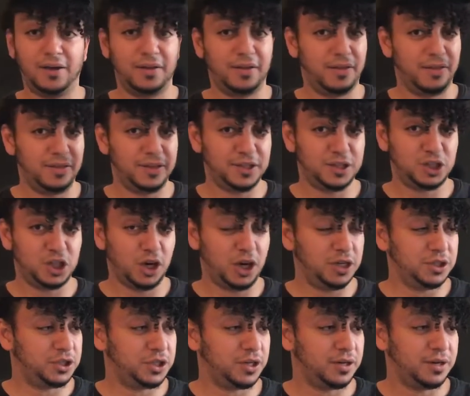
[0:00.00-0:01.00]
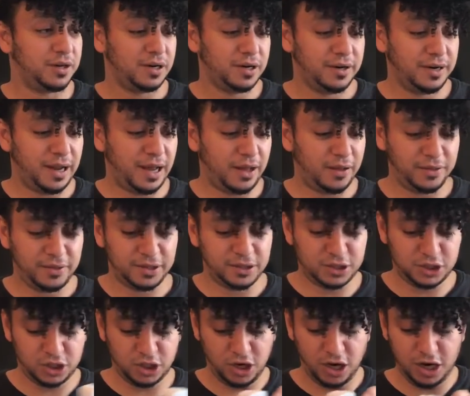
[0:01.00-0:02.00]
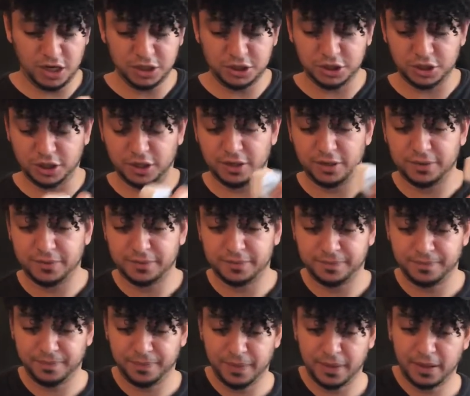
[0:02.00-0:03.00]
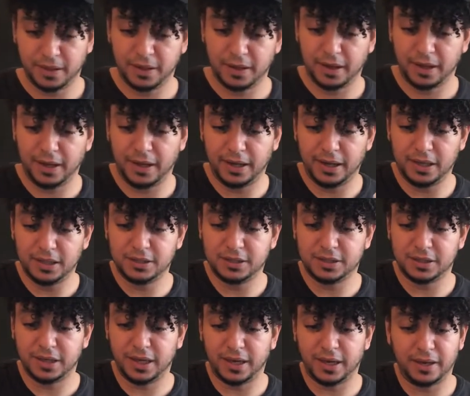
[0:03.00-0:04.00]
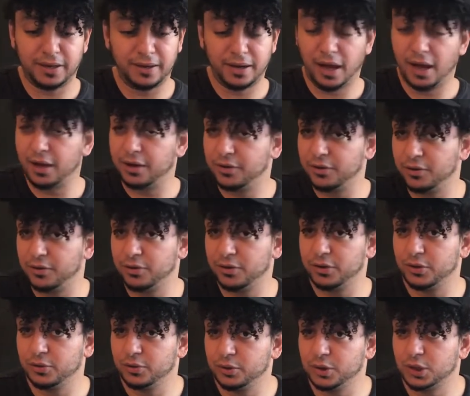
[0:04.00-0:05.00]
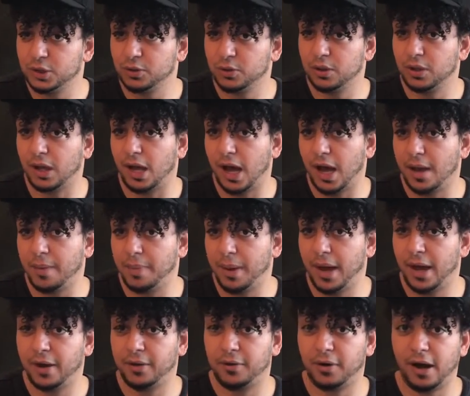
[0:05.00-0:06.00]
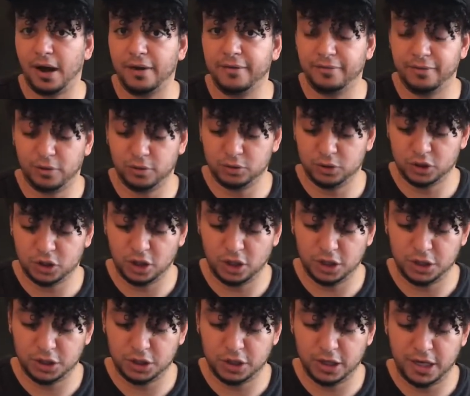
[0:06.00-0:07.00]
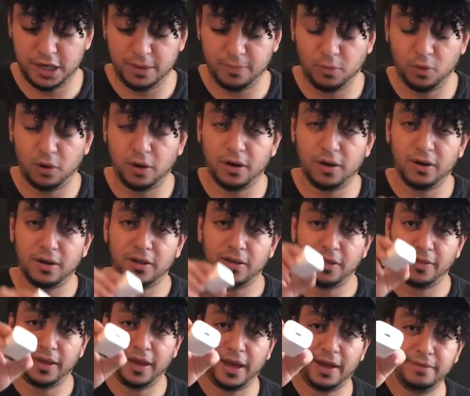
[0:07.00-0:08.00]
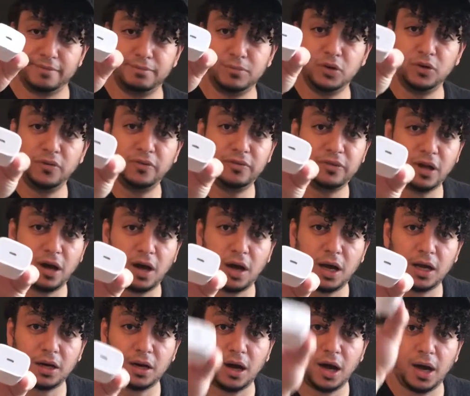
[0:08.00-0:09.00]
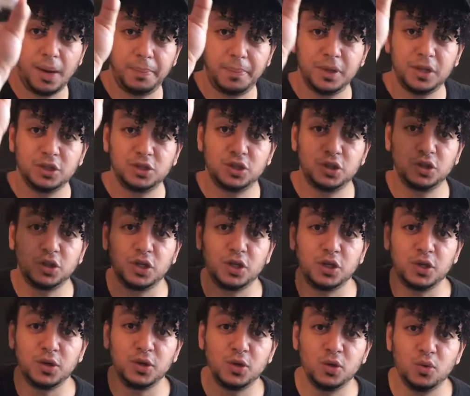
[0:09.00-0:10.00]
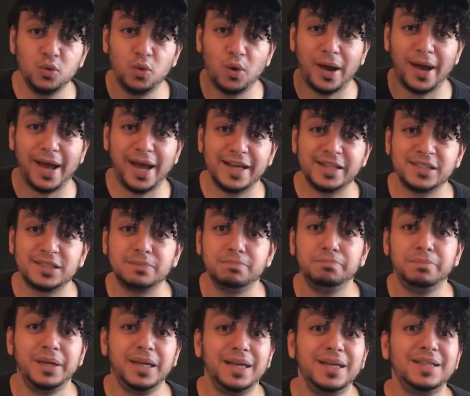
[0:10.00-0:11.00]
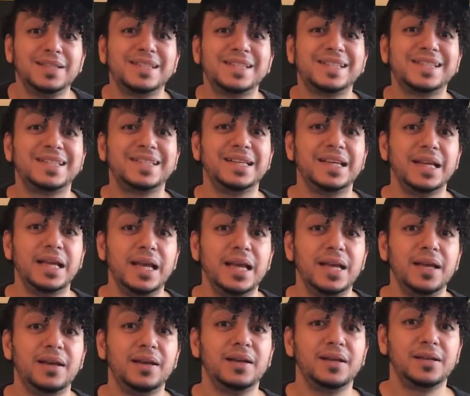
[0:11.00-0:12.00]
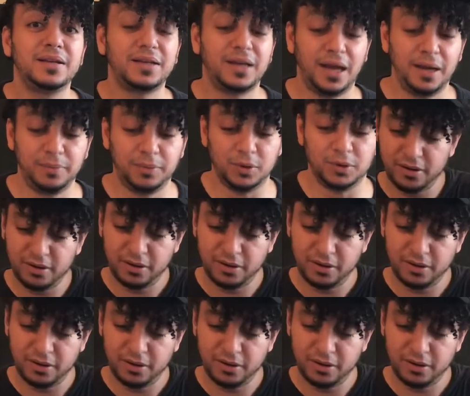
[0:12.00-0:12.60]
the charger. Now, the charger is not your usual iPad or iPhone charger anymore. They have moved on up to the USB-C cable.